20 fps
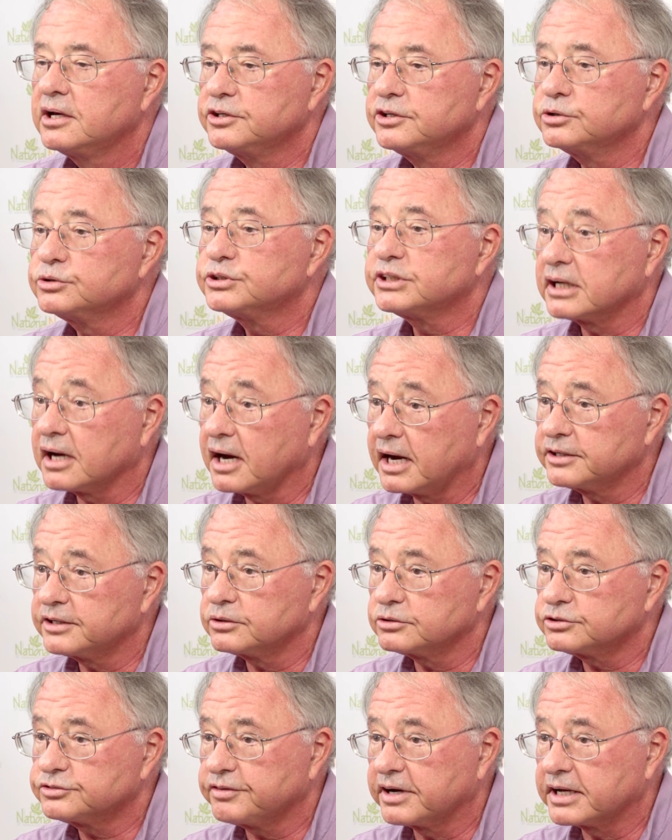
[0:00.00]
using high
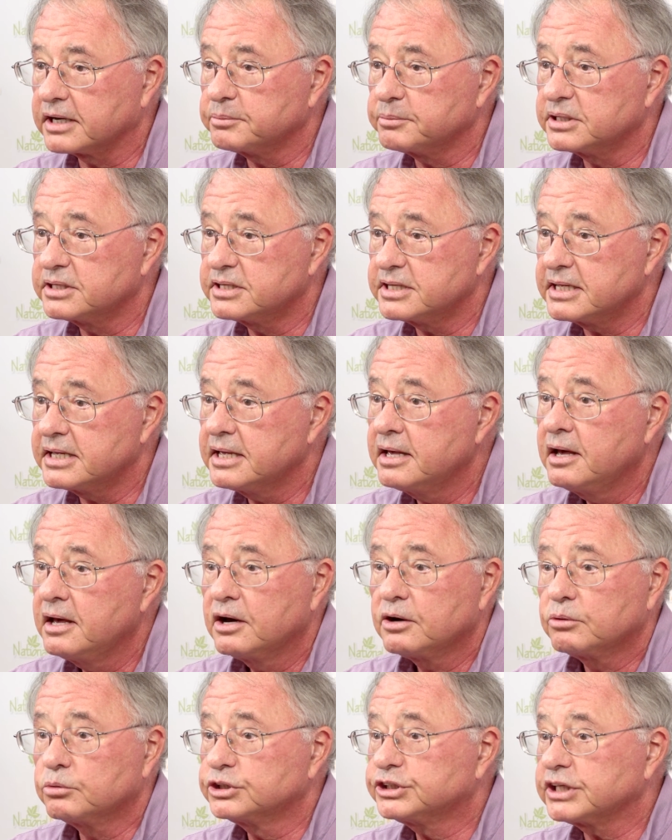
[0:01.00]
dose vitamin D,
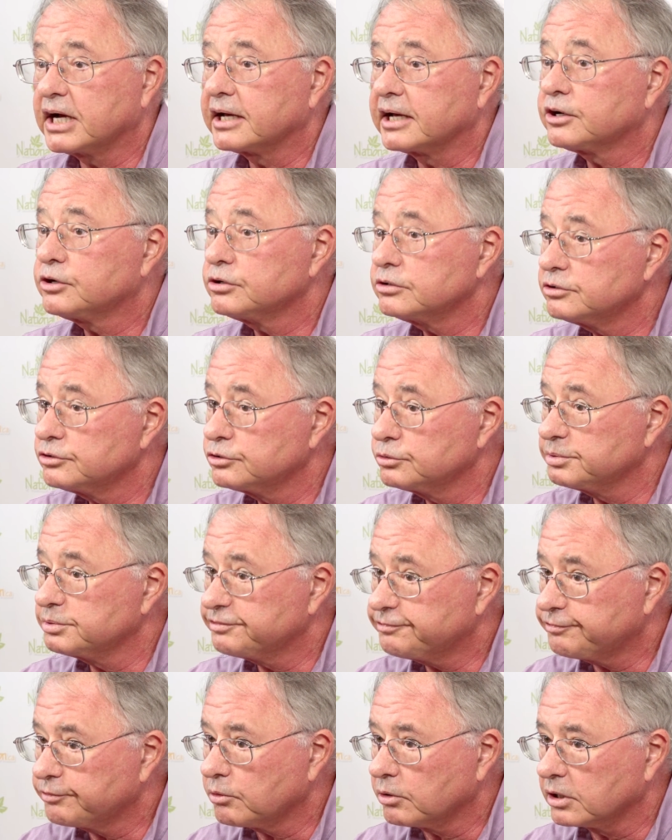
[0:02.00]
which I couldn't do
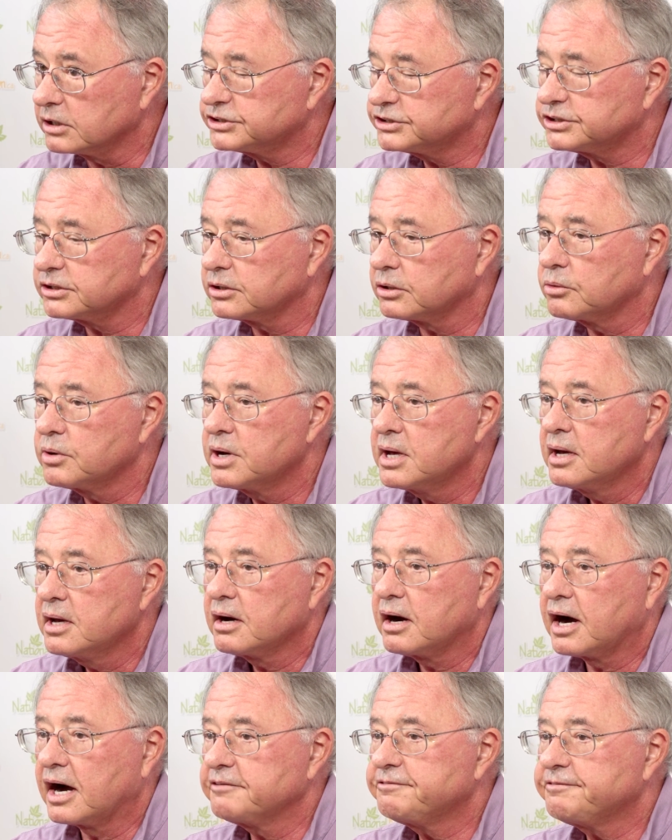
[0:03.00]
before. So I